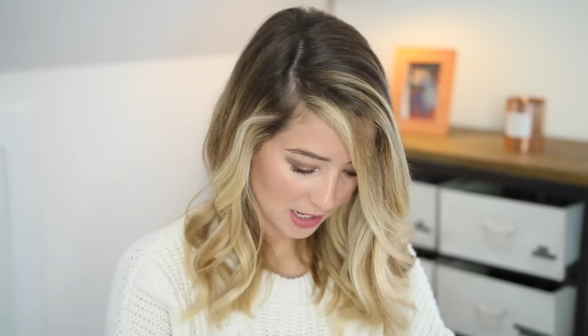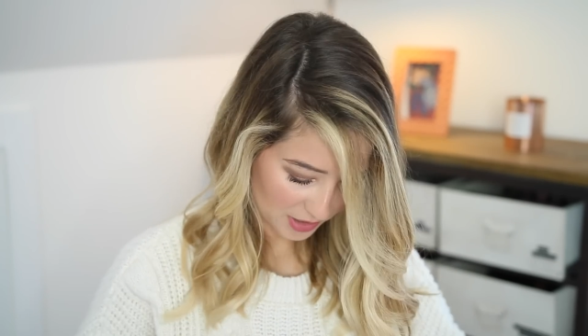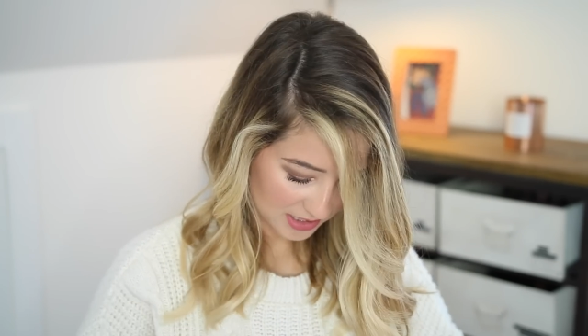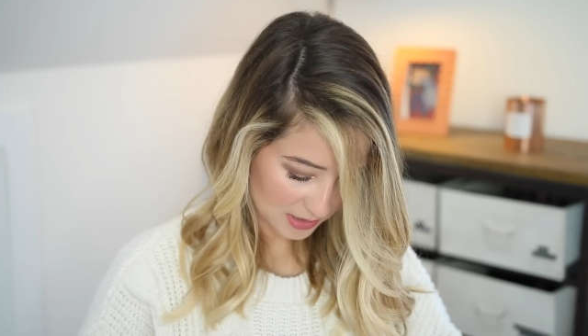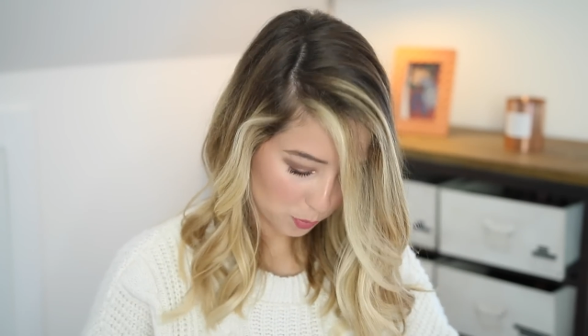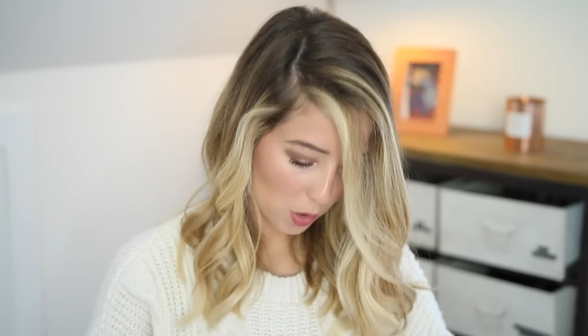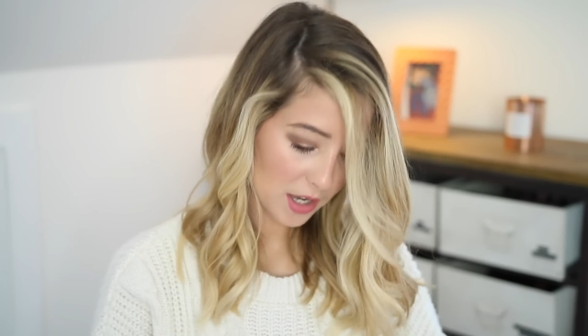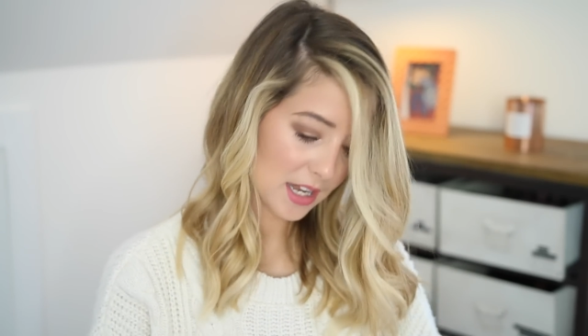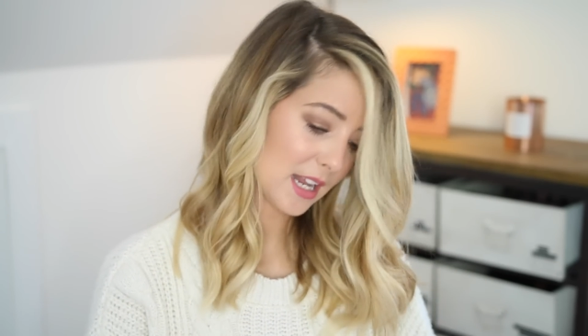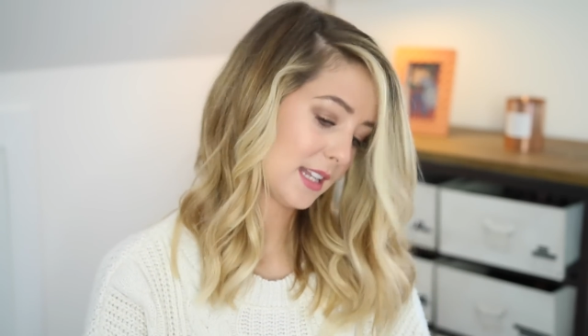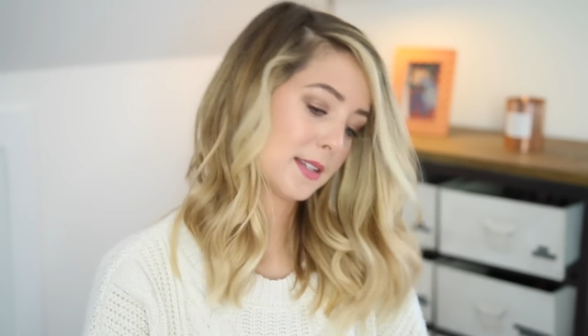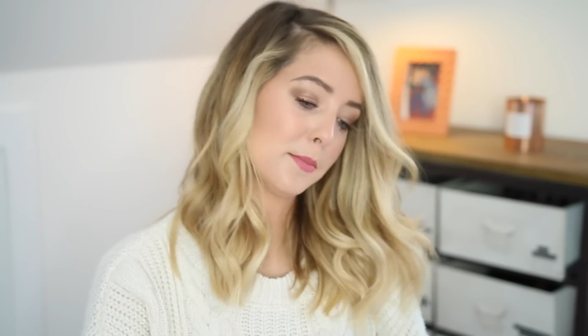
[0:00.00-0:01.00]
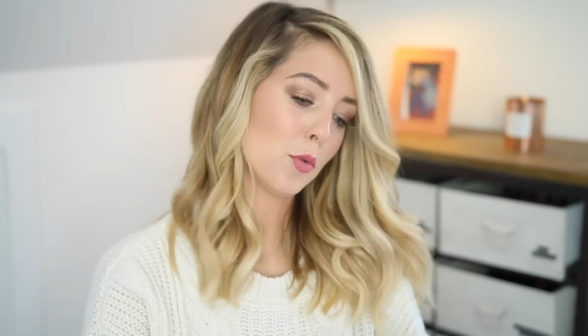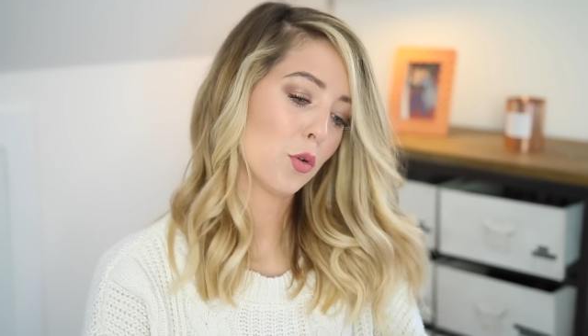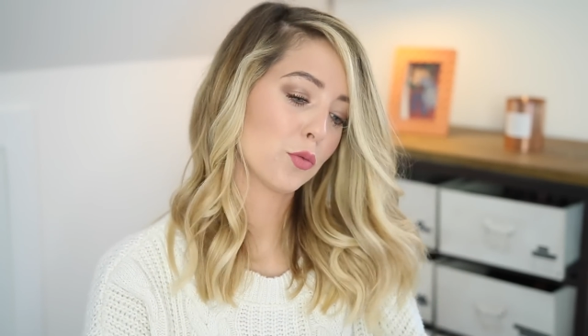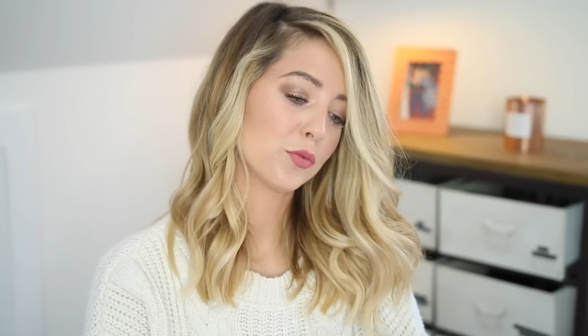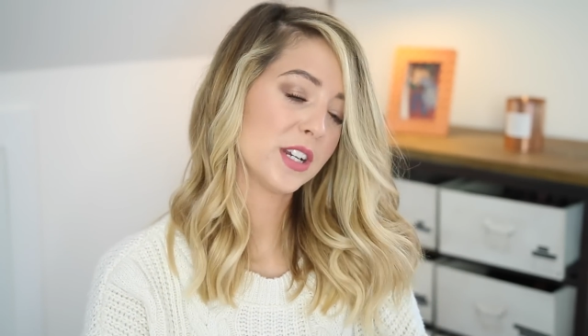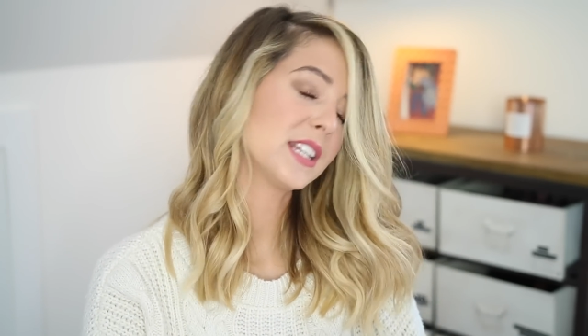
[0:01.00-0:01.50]
This one is a
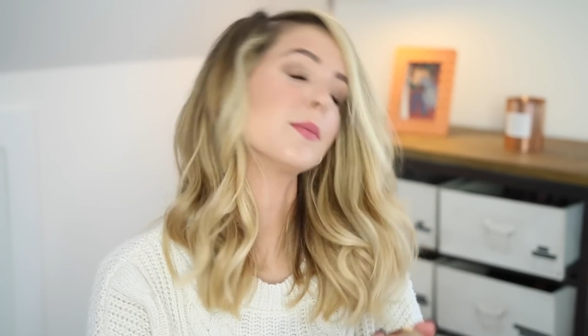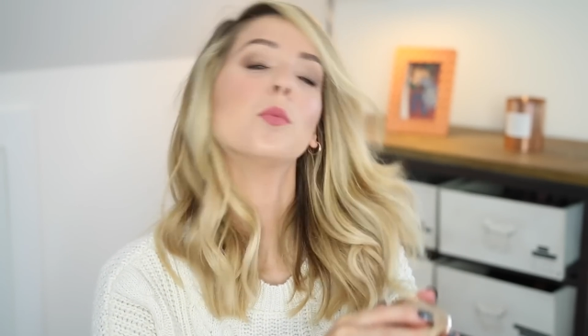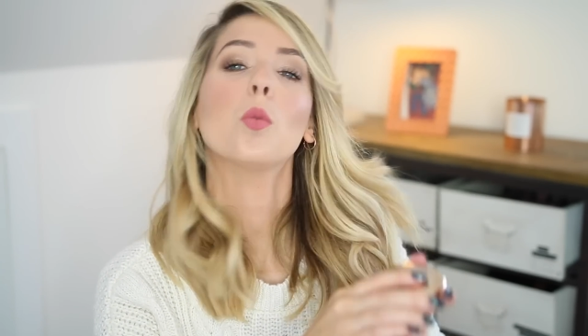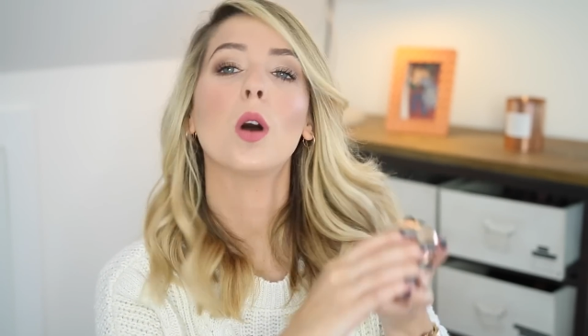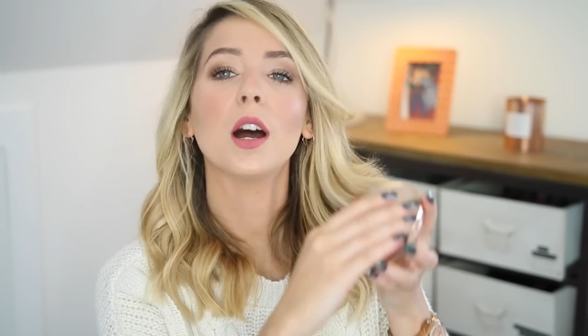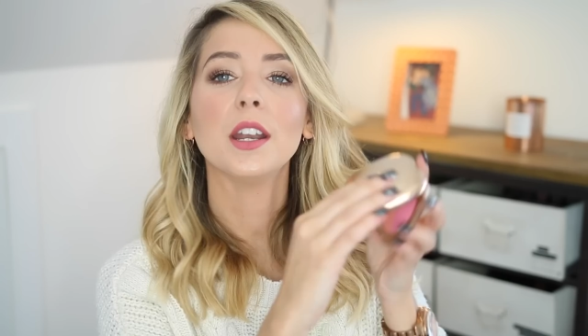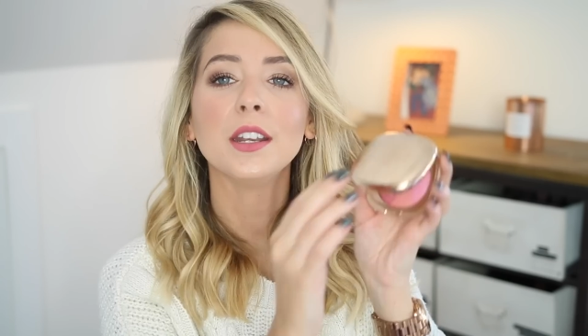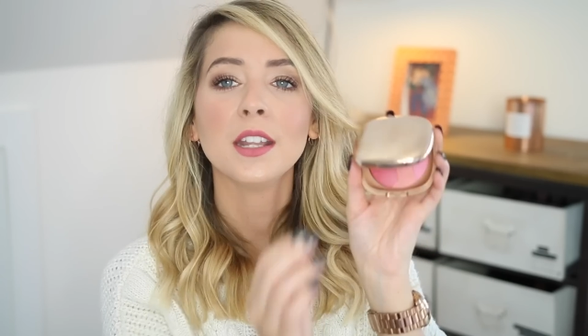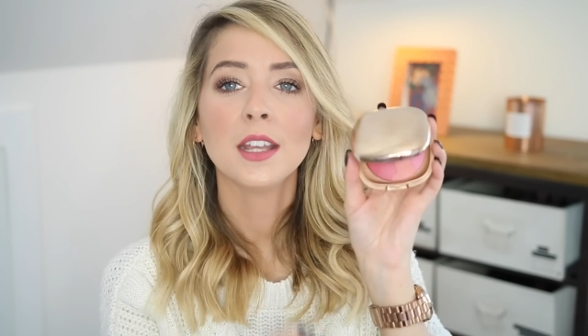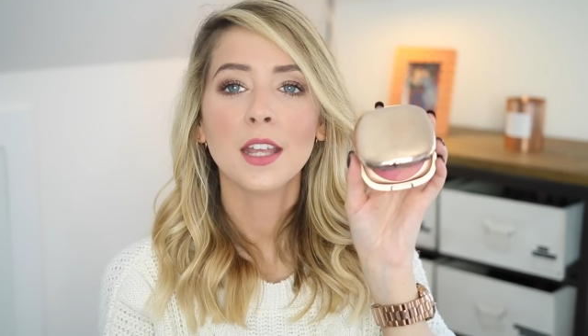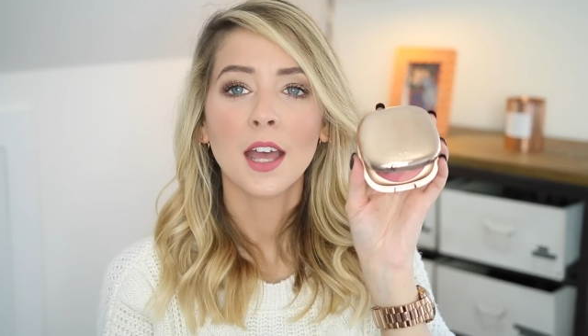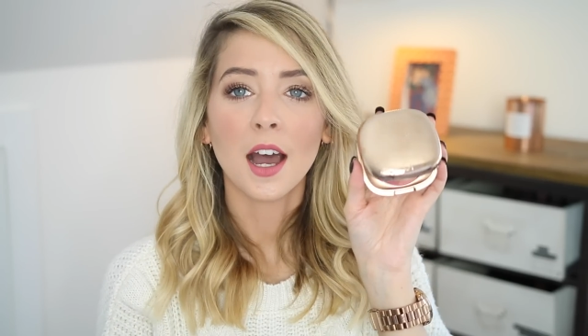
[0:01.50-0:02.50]
more recent one.